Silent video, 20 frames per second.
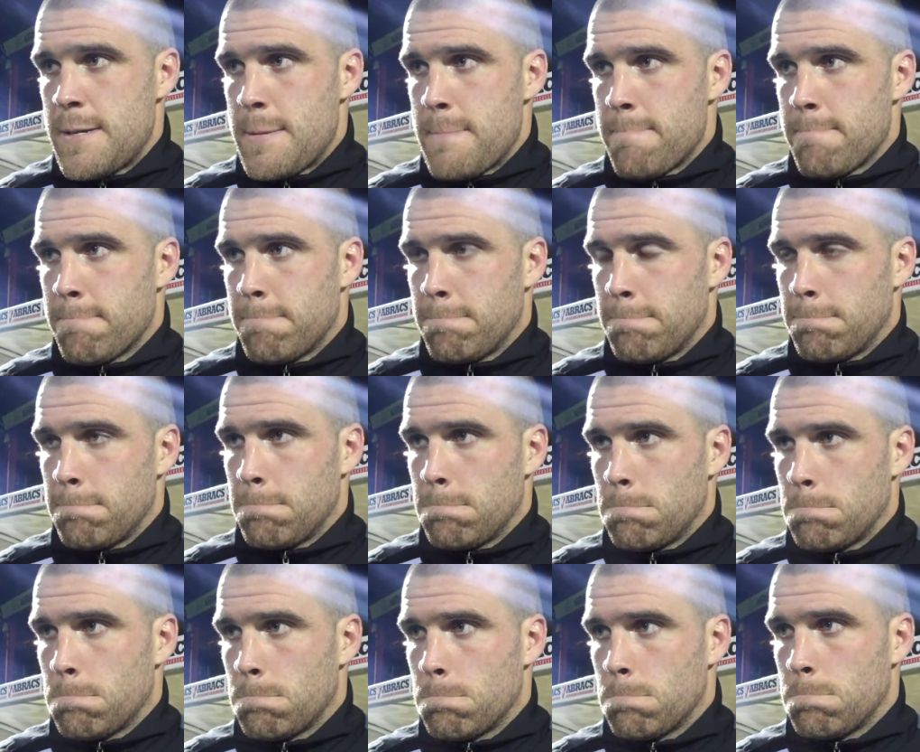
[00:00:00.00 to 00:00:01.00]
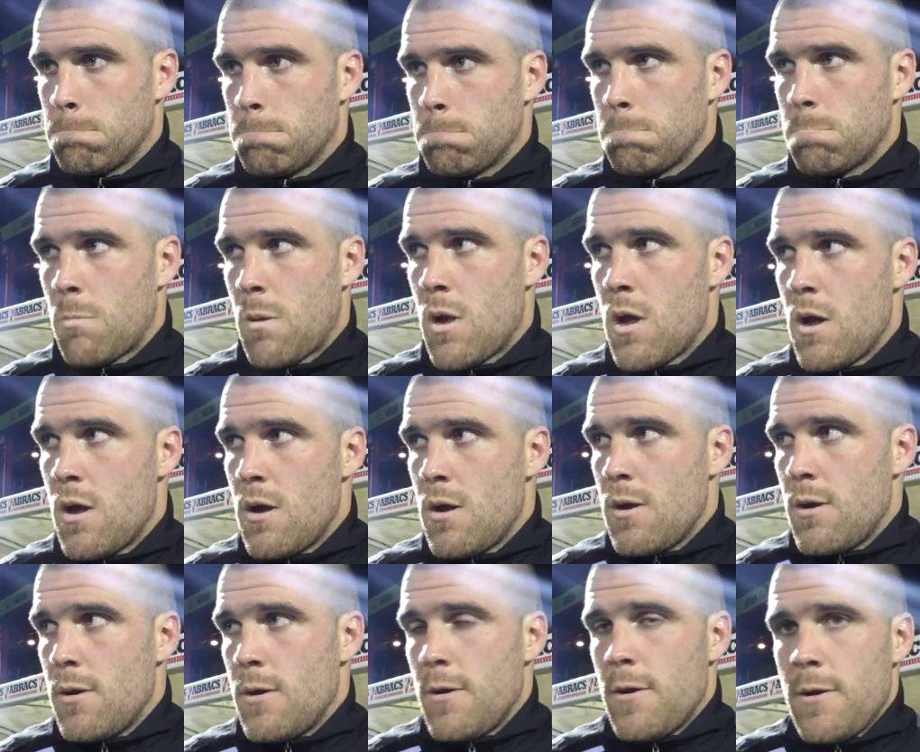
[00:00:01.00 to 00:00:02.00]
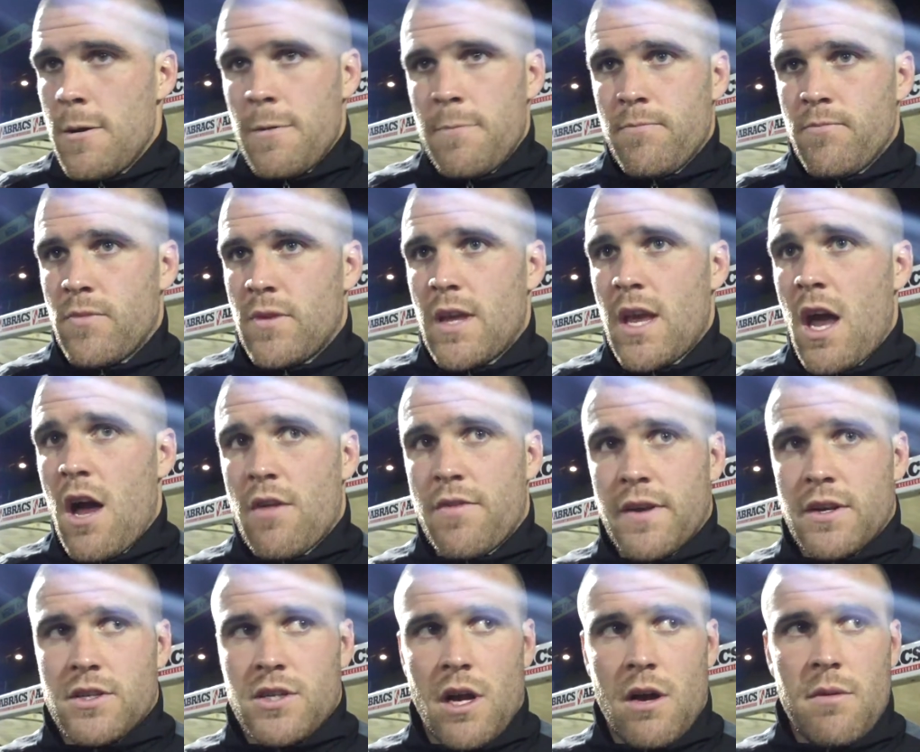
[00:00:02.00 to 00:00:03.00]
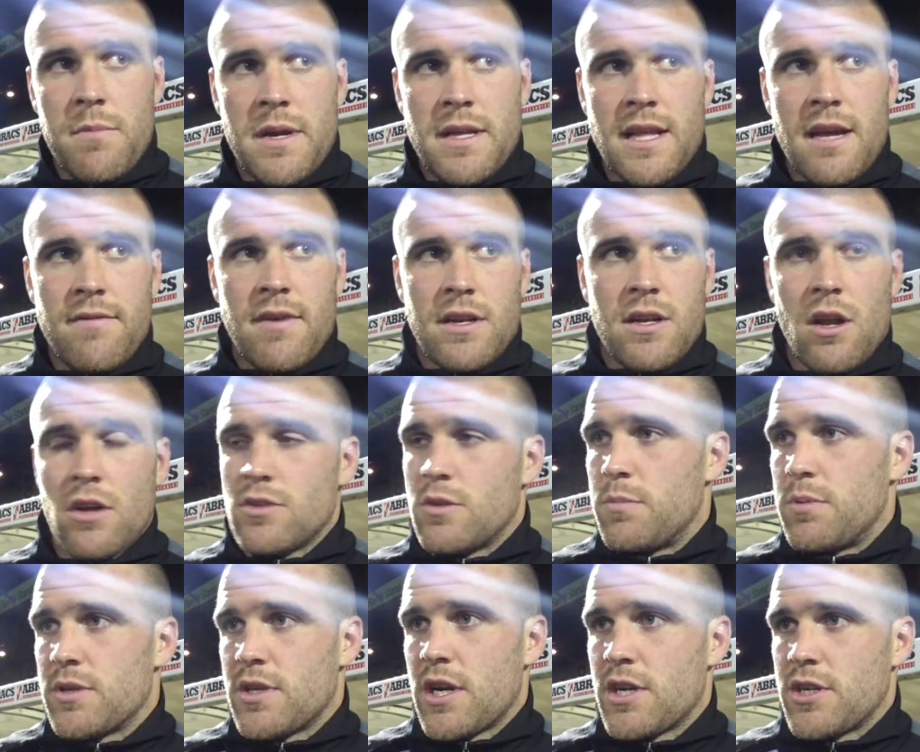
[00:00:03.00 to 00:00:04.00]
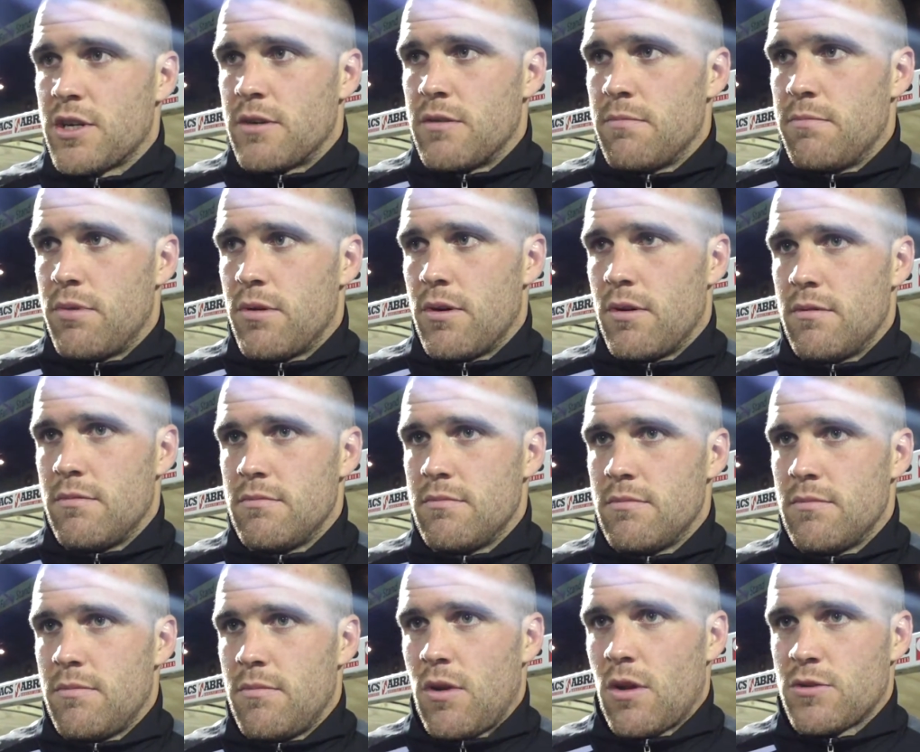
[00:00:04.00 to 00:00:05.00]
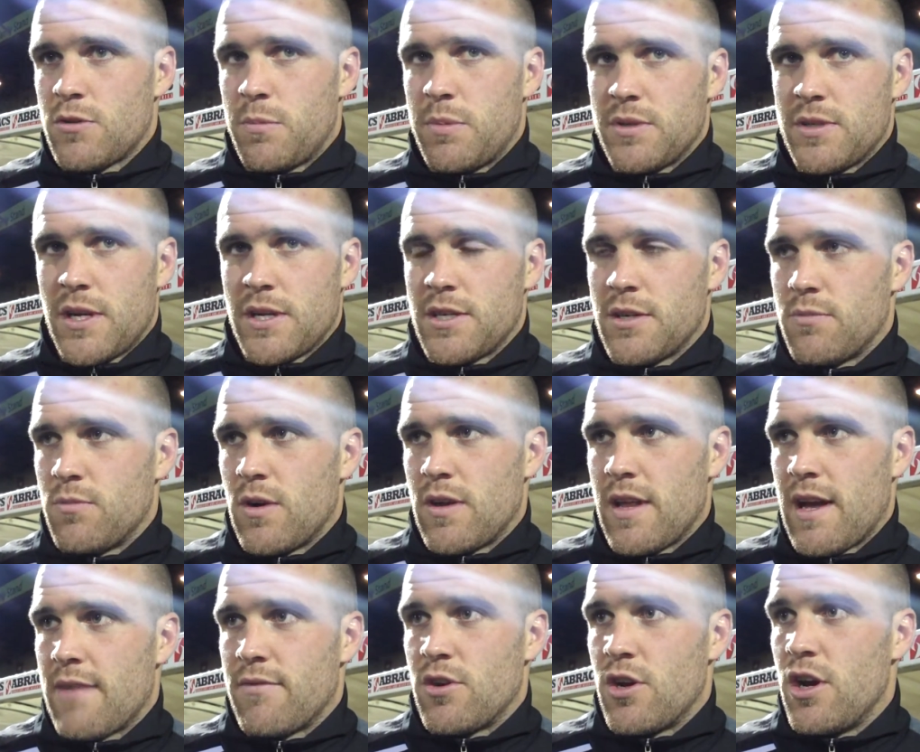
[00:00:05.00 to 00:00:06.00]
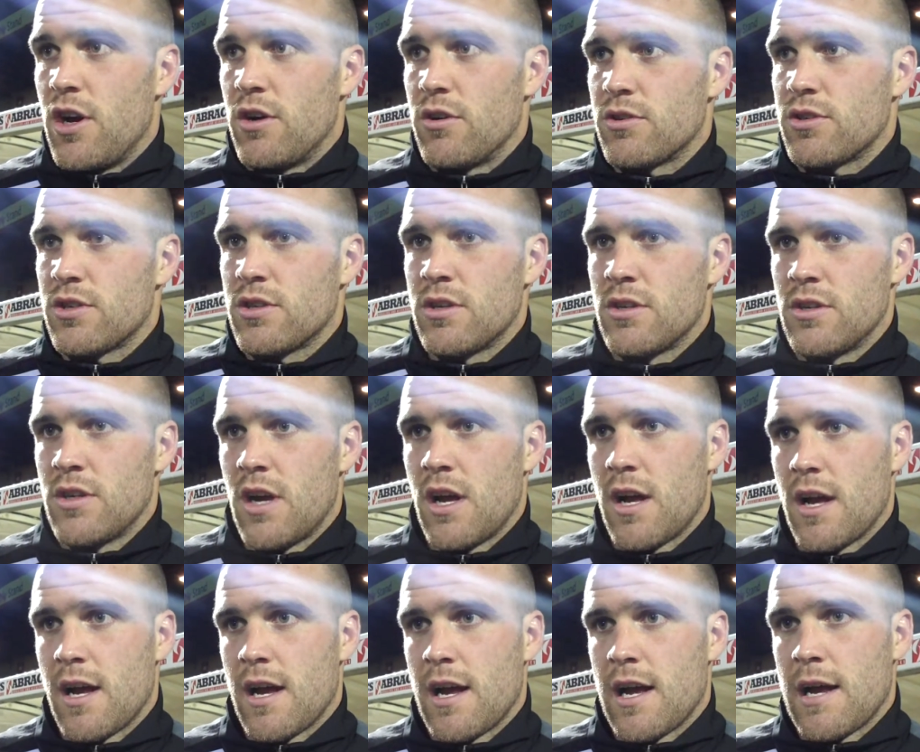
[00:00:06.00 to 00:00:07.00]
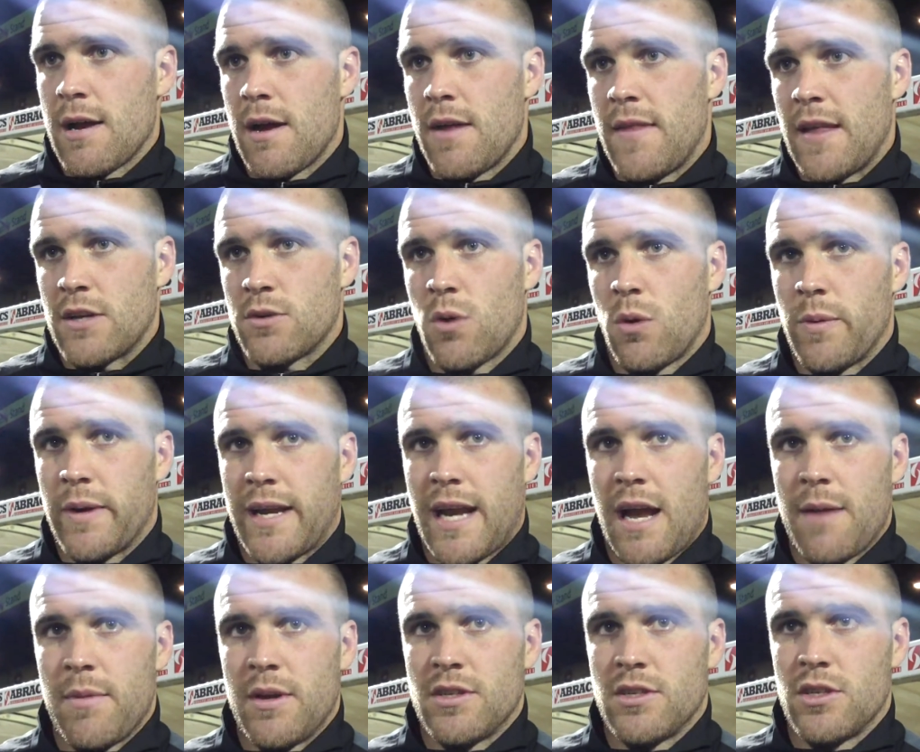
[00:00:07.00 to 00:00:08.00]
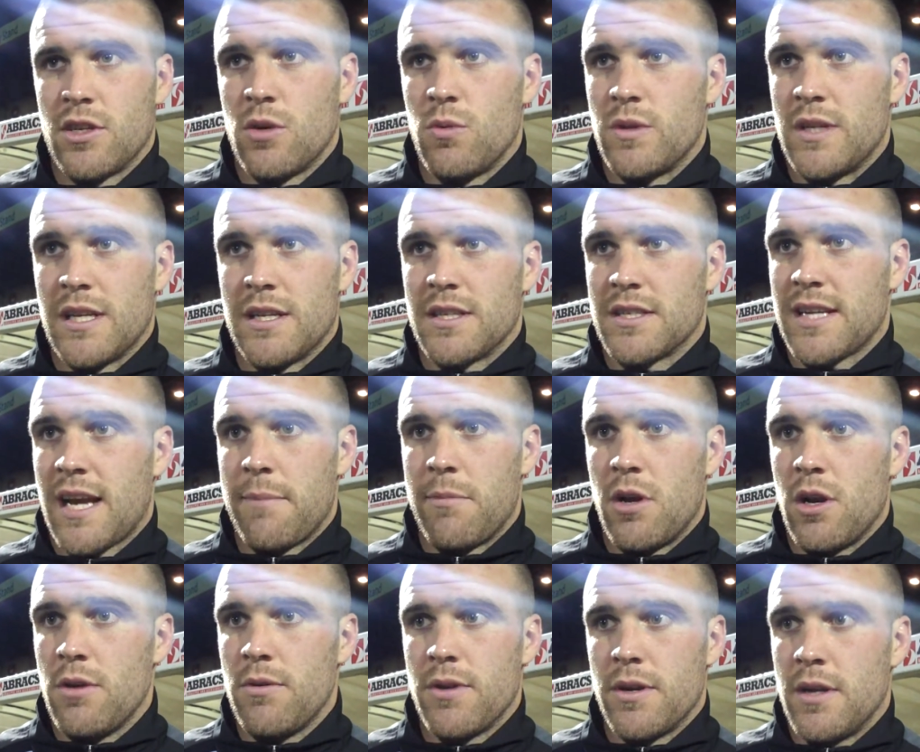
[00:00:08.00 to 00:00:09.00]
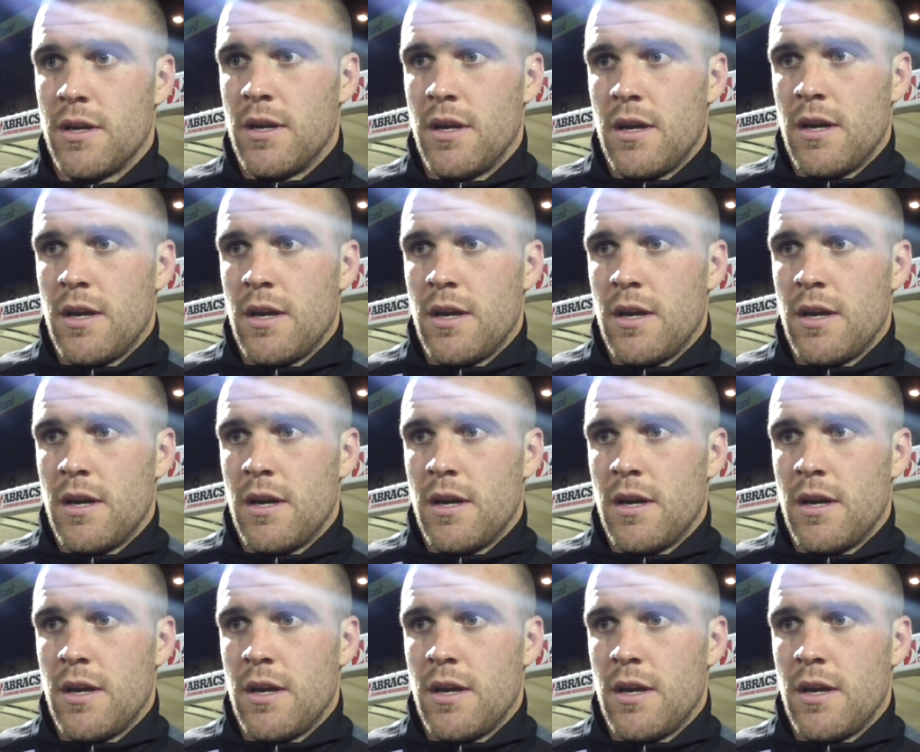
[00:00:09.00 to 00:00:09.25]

Uh, fair result. Happy with it? Yeah, I think so. I mean, they've had lots of possession, but lots of possession where they haven't hurt us. Uh, and that's what we came here to do. We did the same at Luton.